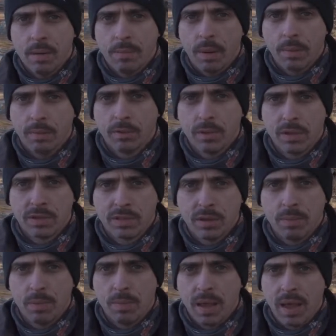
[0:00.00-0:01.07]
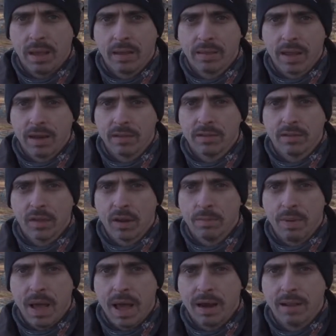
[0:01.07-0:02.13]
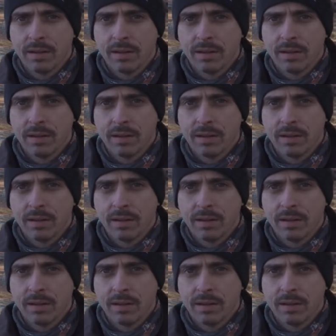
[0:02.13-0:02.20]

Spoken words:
but between the sleeping bag and that insulated pad,